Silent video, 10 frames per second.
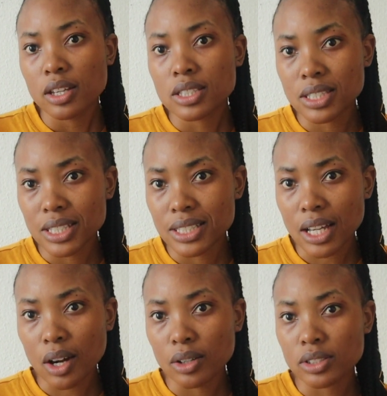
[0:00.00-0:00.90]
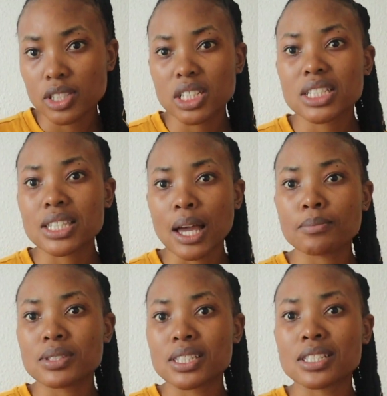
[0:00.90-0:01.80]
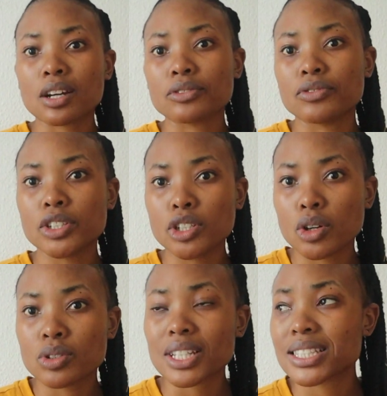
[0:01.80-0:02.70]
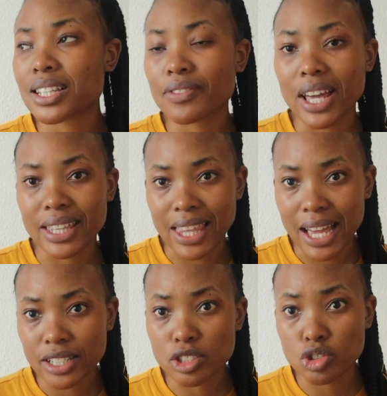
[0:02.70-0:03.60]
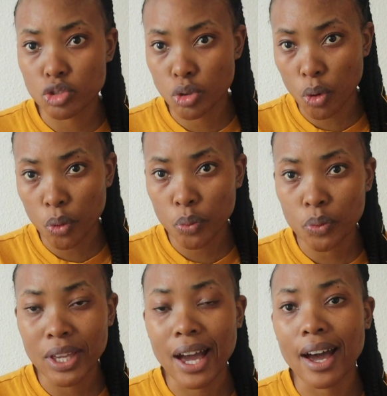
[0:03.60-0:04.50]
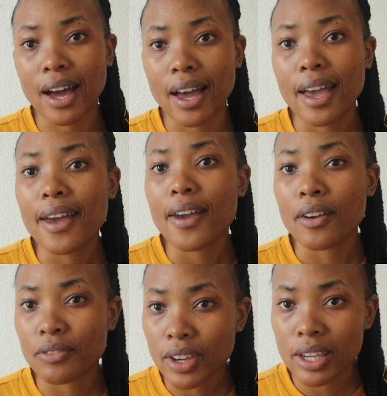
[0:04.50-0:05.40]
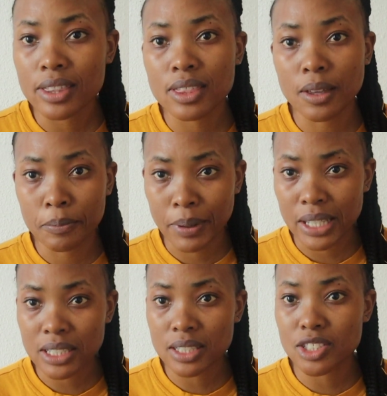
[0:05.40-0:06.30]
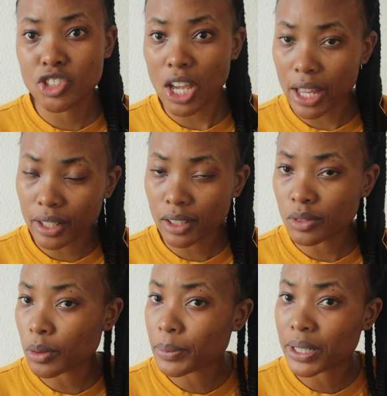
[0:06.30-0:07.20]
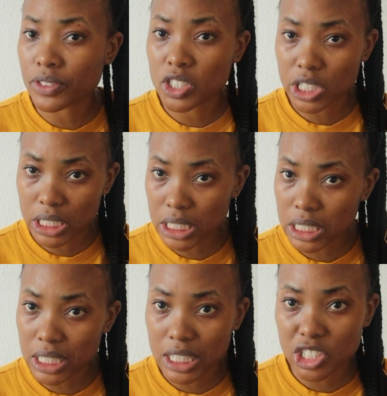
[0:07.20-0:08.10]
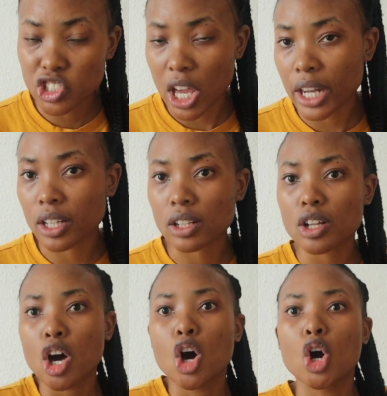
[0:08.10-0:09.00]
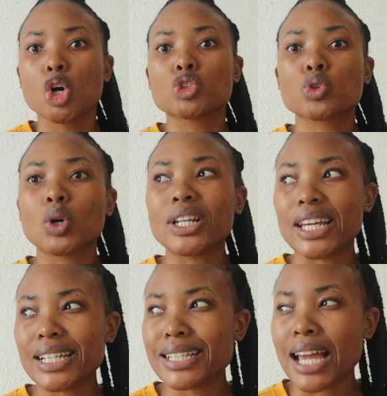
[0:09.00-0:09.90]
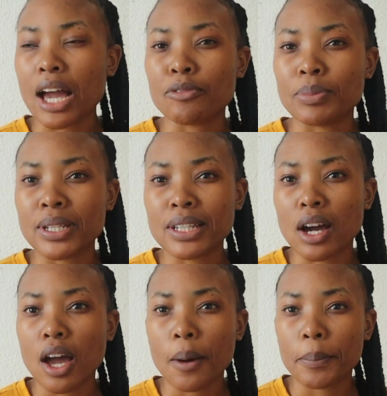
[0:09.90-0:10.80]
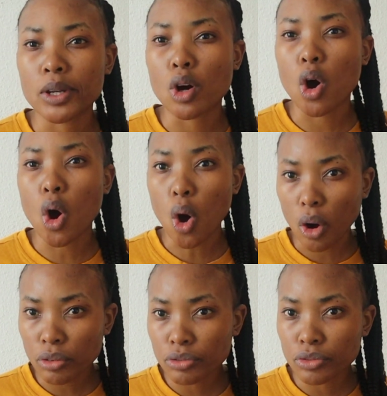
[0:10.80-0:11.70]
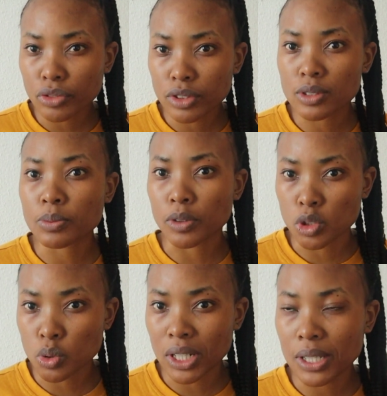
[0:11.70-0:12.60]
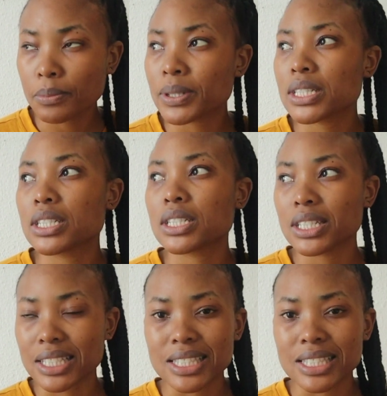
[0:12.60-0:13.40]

sit down videos and stuff like that. As you know, we are a faith-based channel. We believe in Jesus in this channel. So lately I've been a bit off spiritually, but